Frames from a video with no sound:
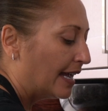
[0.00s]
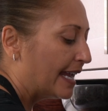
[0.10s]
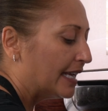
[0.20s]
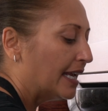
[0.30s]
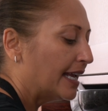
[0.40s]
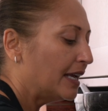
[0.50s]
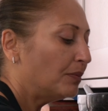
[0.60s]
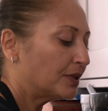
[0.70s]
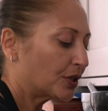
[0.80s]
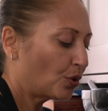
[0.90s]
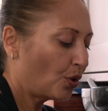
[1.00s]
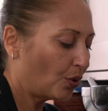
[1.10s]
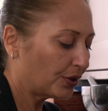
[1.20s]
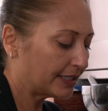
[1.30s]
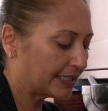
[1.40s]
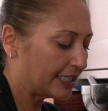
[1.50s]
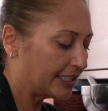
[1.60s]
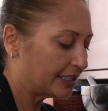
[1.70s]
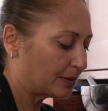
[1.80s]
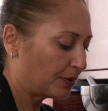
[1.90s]
a heaped 1/4
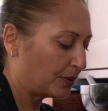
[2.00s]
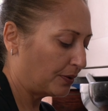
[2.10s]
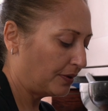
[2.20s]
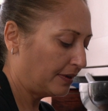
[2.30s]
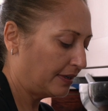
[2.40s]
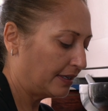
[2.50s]
teaspoon